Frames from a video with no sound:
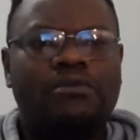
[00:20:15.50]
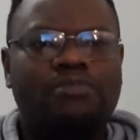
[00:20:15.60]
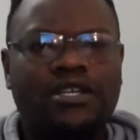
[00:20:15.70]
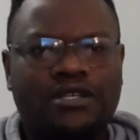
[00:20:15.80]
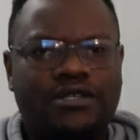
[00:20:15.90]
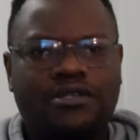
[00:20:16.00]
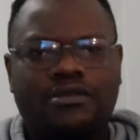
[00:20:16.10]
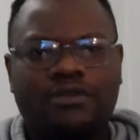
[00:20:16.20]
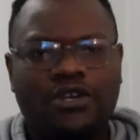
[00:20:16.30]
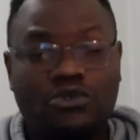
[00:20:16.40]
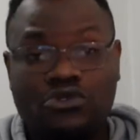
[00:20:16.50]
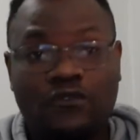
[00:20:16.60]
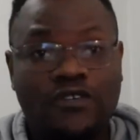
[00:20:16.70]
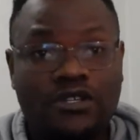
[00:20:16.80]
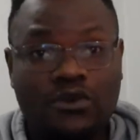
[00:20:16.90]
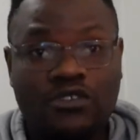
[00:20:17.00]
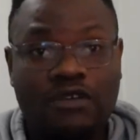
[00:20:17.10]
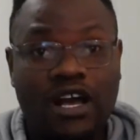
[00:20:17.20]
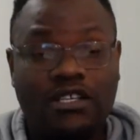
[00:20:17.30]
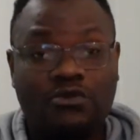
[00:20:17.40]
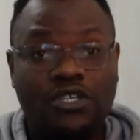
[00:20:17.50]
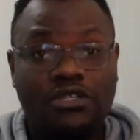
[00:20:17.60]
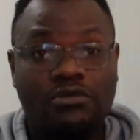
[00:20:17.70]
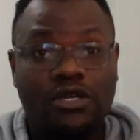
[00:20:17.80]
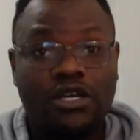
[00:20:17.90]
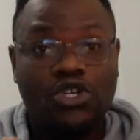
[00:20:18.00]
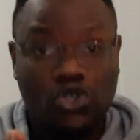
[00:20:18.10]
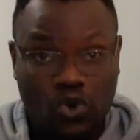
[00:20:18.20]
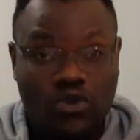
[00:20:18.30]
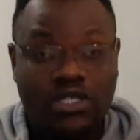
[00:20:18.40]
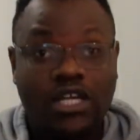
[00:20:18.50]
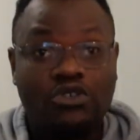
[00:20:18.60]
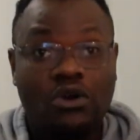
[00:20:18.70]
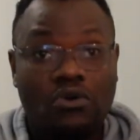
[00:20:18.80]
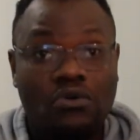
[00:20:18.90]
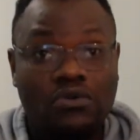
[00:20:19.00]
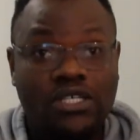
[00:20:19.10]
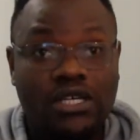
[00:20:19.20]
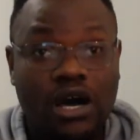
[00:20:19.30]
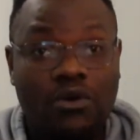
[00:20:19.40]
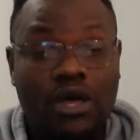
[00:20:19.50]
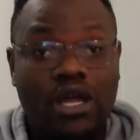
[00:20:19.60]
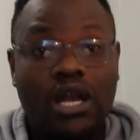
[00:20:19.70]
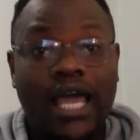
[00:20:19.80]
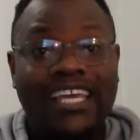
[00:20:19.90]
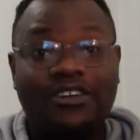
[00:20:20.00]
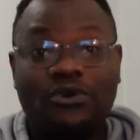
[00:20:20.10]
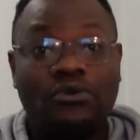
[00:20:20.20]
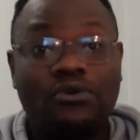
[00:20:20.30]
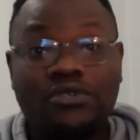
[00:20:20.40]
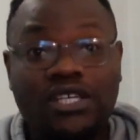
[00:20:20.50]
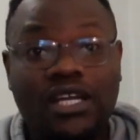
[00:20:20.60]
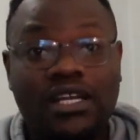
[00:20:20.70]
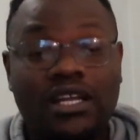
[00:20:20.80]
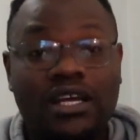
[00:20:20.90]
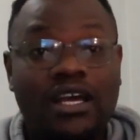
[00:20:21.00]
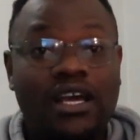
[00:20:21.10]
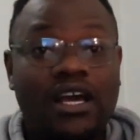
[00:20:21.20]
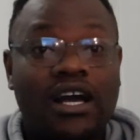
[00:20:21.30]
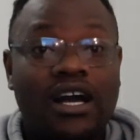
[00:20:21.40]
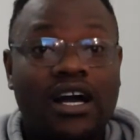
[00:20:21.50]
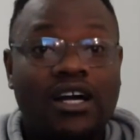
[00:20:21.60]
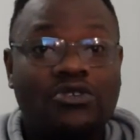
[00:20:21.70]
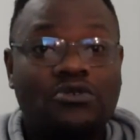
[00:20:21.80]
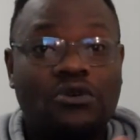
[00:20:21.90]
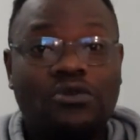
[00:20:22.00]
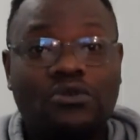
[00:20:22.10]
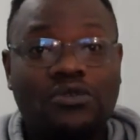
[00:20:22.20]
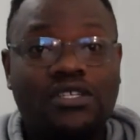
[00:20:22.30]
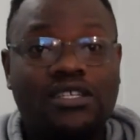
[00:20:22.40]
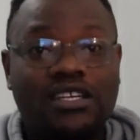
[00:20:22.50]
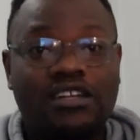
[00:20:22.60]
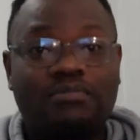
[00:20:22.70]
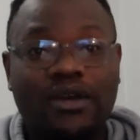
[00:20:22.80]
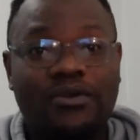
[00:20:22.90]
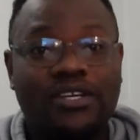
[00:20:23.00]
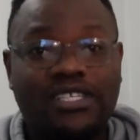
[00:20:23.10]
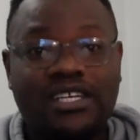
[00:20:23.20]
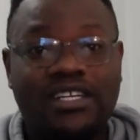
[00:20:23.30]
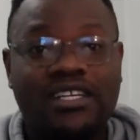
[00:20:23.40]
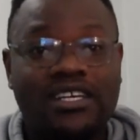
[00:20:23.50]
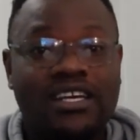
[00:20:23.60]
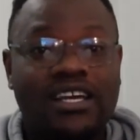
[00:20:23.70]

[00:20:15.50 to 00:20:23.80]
Please make use of discourse markers, which shows that you are concluding now. Like in conclusion, to conclude, in a peroration,